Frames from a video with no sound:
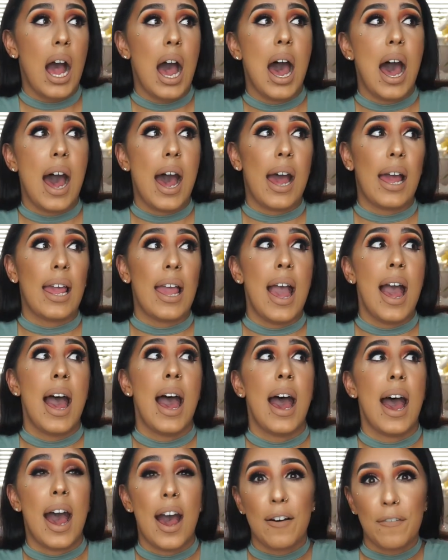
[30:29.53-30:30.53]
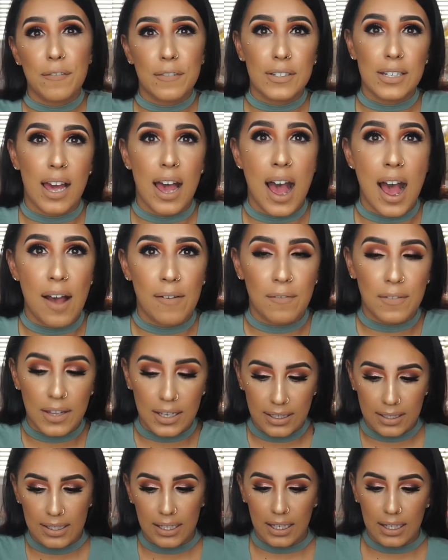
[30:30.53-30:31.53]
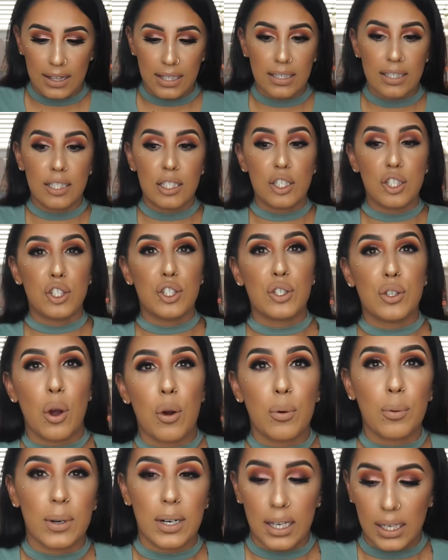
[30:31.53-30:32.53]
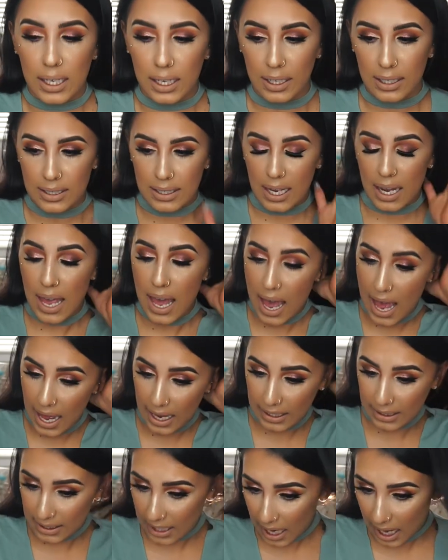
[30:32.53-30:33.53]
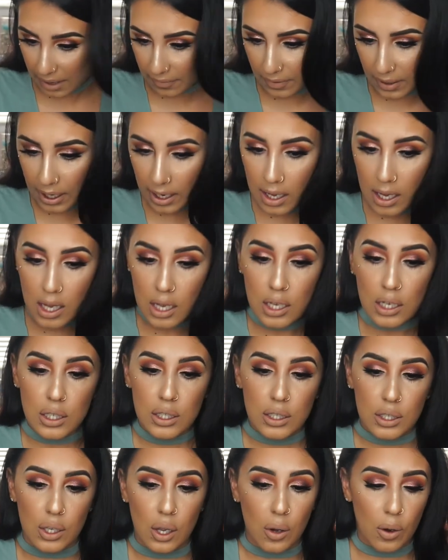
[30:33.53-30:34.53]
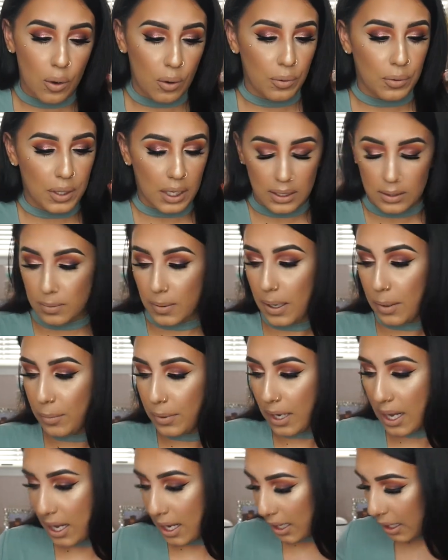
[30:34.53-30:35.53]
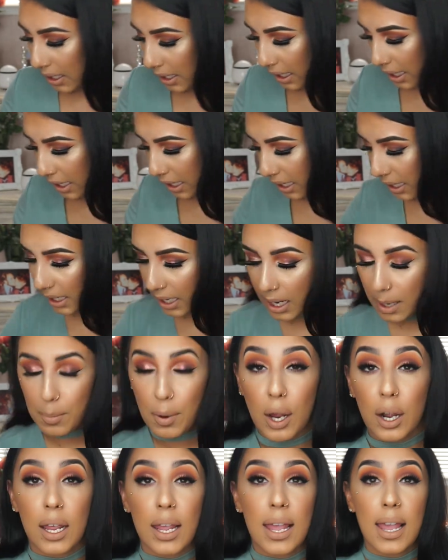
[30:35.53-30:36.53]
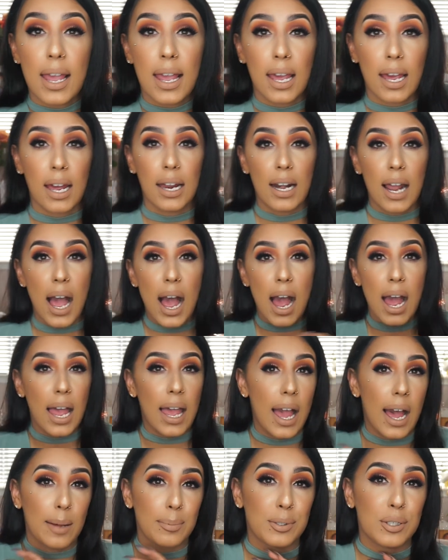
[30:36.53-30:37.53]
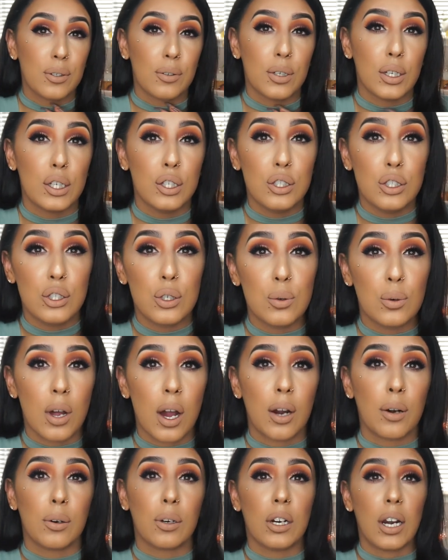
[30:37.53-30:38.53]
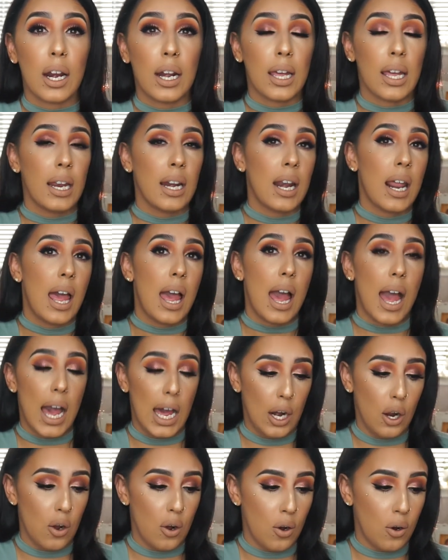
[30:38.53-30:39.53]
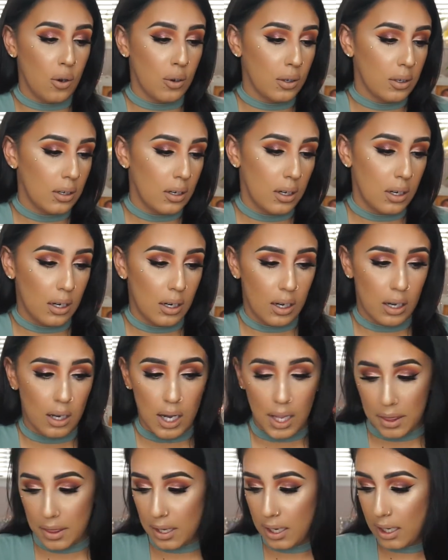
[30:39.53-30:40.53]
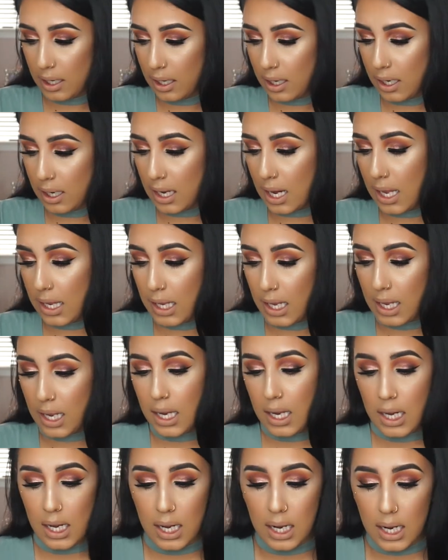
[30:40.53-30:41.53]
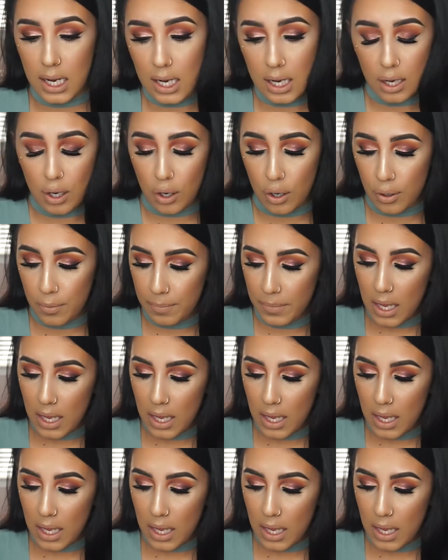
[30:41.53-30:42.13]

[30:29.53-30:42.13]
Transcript: I have to have this. Like, this is so ridiculous. I had to have it. So that's why I went ahead and I bought it. And I absolutely do not regret it at all. Nothing. Nada. Not at all.